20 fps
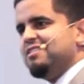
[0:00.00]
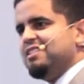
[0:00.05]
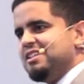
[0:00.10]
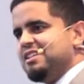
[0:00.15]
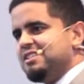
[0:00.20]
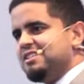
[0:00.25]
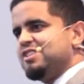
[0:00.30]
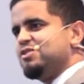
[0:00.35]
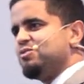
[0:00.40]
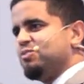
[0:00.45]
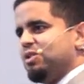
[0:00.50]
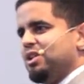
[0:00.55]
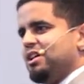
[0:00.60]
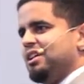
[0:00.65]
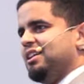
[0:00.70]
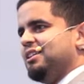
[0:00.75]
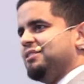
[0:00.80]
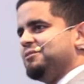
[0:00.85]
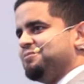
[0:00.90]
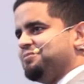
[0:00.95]
This is
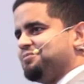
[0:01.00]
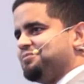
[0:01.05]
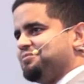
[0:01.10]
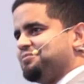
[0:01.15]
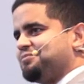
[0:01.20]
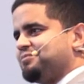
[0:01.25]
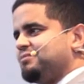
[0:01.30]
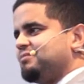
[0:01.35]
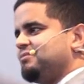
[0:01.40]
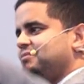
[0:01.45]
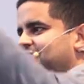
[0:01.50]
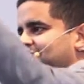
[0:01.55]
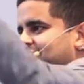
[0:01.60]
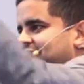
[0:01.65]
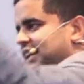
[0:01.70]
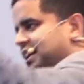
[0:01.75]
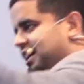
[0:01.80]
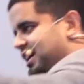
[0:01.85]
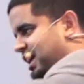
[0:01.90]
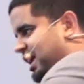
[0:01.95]
what
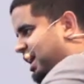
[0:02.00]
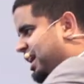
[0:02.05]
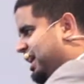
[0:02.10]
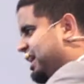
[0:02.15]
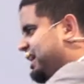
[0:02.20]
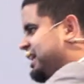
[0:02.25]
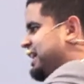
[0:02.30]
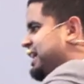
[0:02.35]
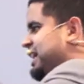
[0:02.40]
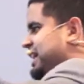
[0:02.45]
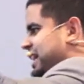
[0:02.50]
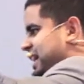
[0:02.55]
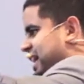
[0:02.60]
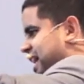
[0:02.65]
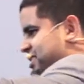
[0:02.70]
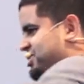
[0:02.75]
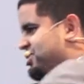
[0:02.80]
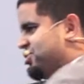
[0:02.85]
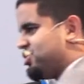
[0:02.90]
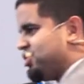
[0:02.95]
God
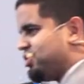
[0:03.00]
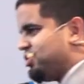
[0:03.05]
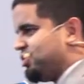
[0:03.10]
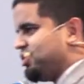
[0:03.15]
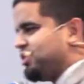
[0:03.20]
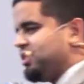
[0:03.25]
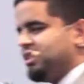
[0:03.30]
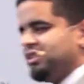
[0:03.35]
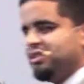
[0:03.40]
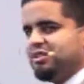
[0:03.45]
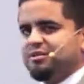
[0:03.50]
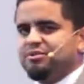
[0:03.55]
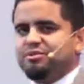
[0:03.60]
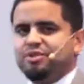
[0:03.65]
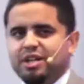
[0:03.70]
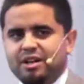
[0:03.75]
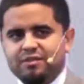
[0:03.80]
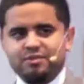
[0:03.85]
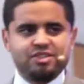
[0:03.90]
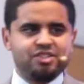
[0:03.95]
has in store
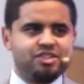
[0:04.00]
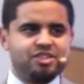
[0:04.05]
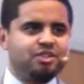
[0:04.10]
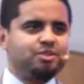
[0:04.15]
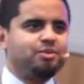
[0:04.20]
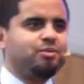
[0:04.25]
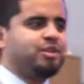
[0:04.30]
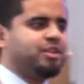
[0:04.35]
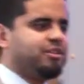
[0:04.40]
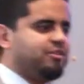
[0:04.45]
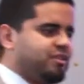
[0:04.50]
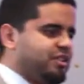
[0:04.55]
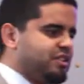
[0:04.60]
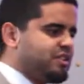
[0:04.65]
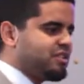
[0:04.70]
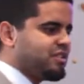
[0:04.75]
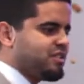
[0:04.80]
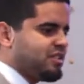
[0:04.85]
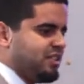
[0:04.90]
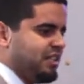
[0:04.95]
for every single one of
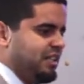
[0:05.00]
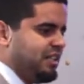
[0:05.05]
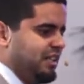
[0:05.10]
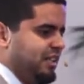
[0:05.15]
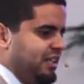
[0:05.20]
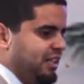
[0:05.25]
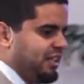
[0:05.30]
us.